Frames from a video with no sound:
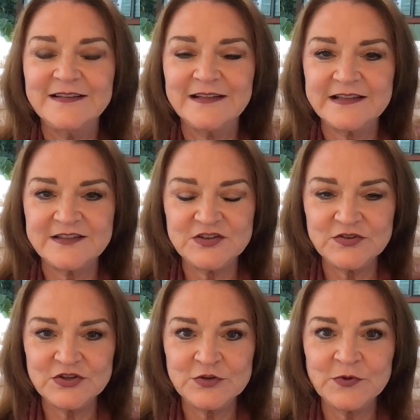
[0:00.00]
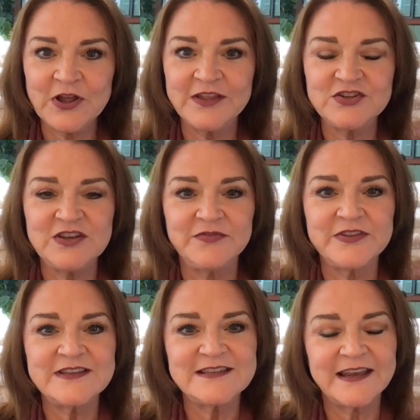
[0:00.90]
Let's do the numerology for
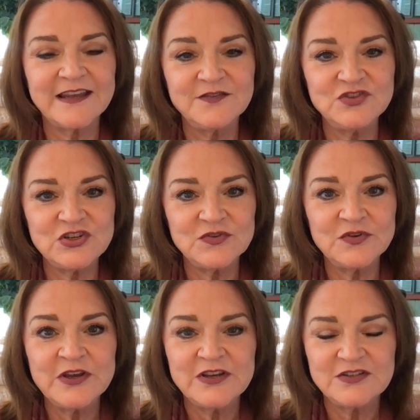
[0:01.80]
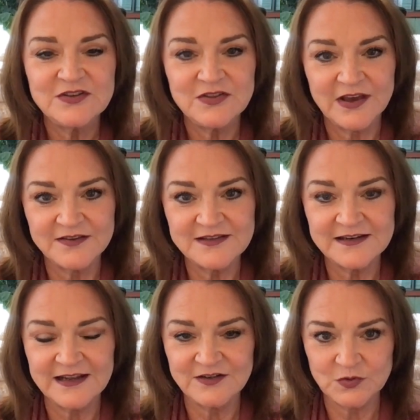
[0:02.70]
the 2nd of June,
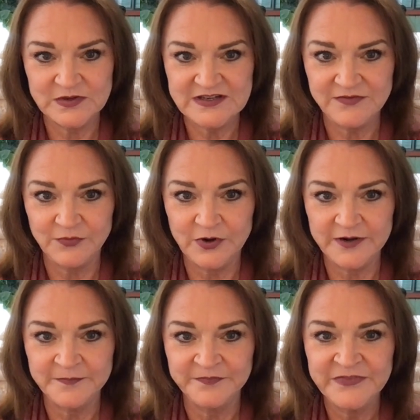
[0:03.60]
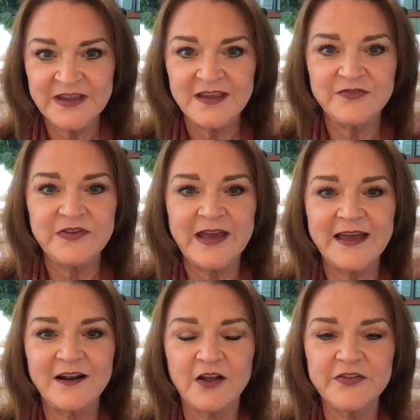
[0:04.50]
2024. If you
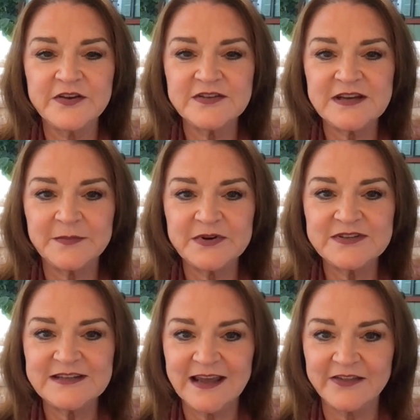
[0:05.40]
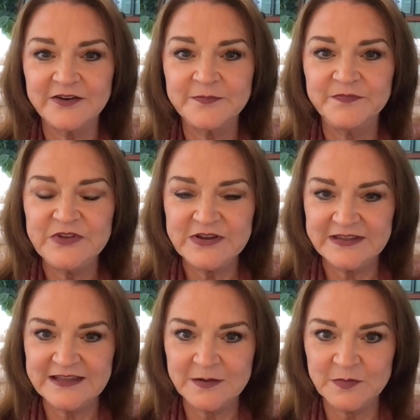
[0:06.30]
add all those numbers together, you get
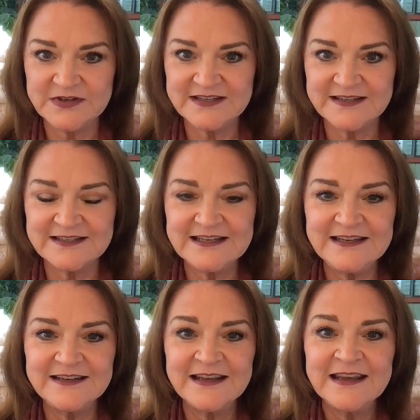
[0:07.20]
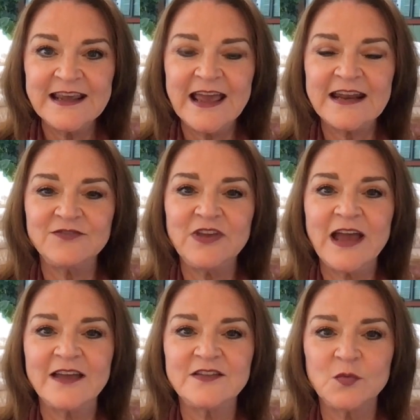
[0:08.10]
the number 16. And if you
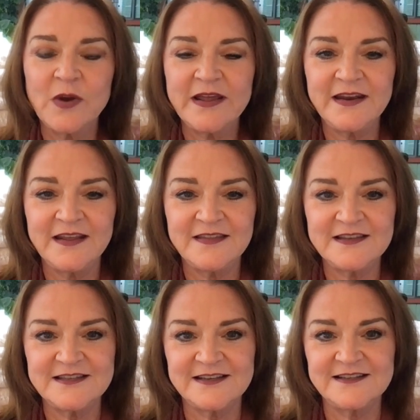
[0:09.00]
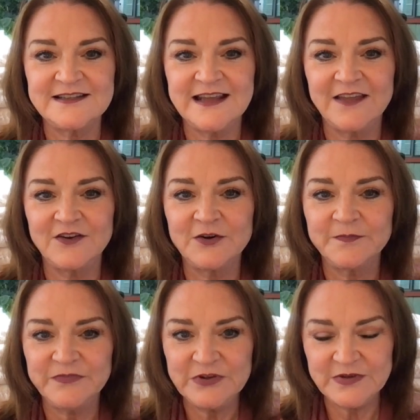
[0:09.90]
add the 1 and the 6 together,
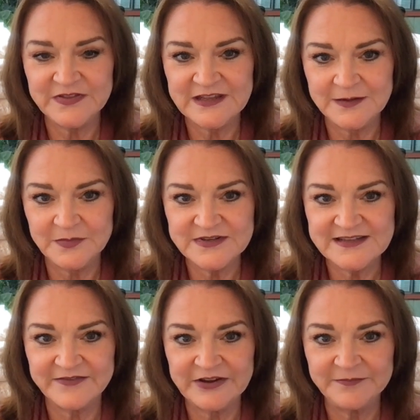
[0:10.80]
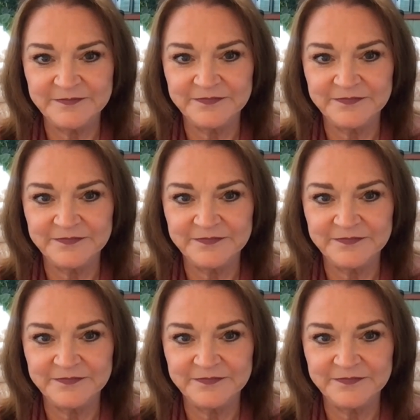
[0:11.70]
you get the number 7.